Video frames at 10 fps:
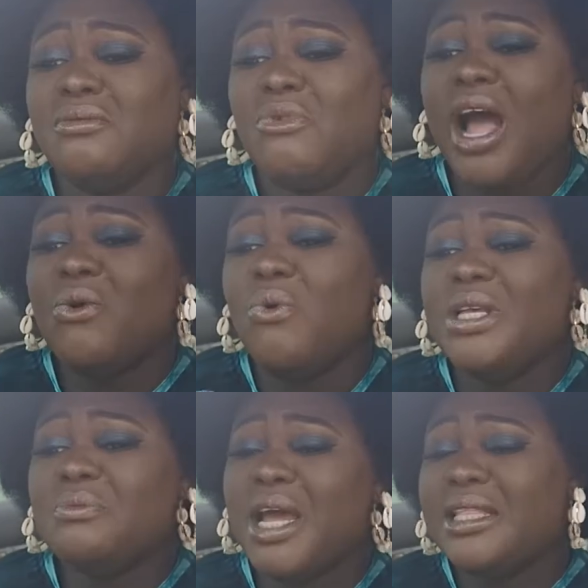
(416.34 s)
Why I go
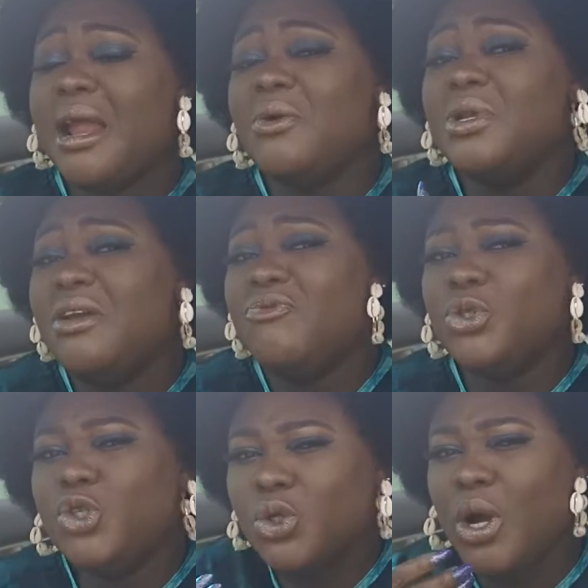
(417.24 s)
waste my time? Go they
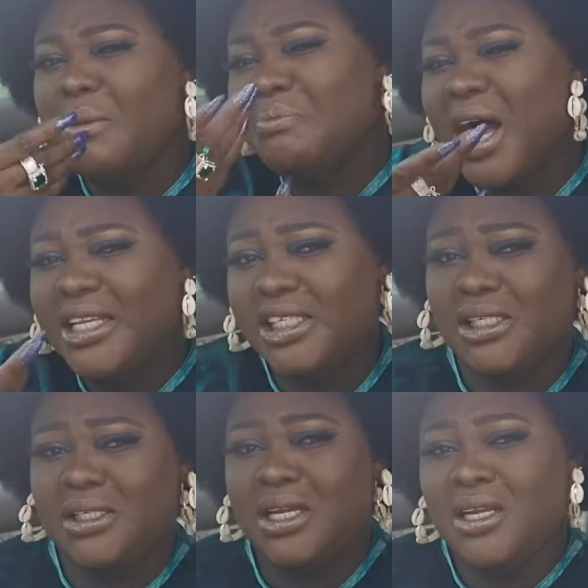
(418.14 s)
vote. You know,
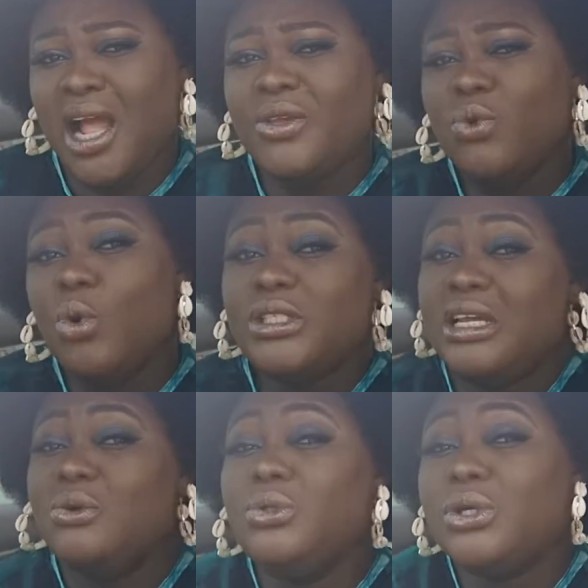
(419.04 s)
imagine. And you want
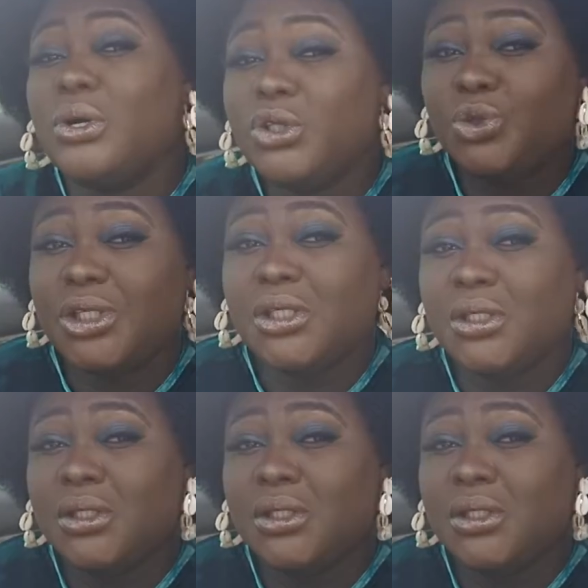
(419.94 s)
a good country.